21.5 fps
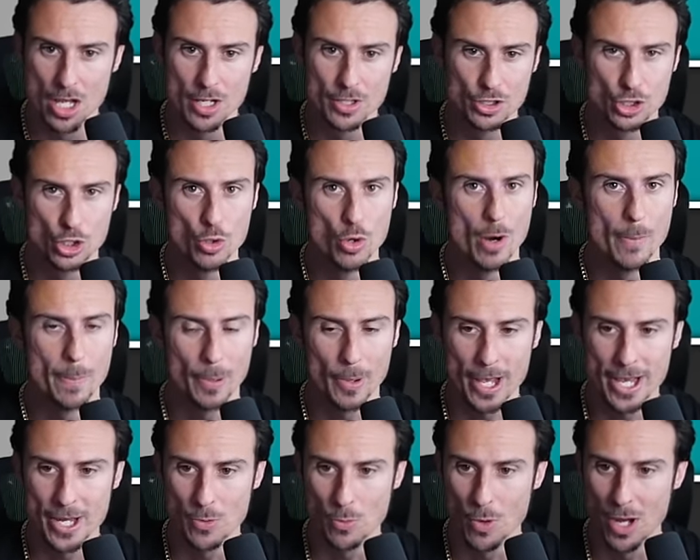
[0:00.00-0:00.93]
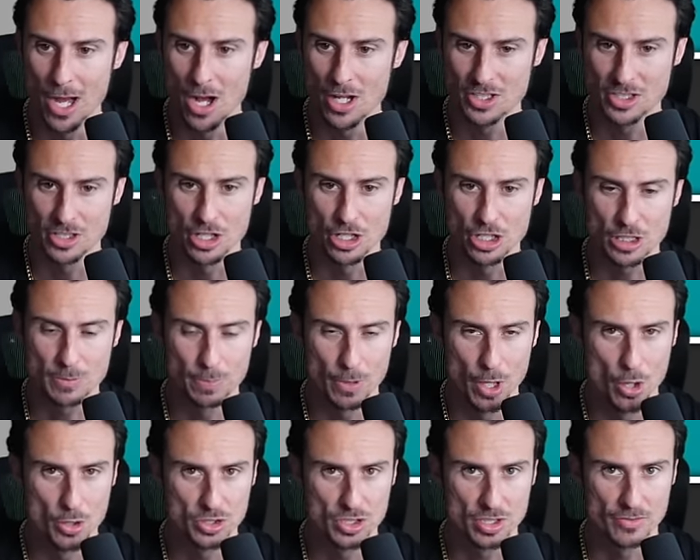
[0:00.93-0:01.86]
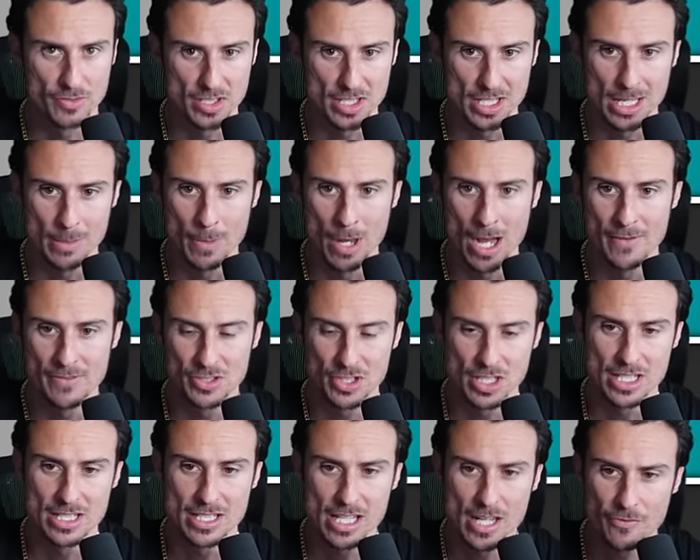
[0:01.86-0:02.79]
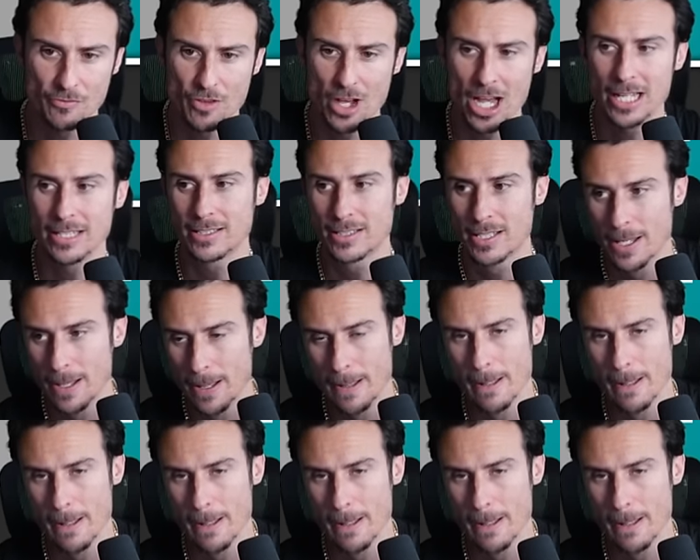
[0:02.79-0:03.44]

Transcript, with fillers: Tua playing well. It's an explosive team, obviously. Defense,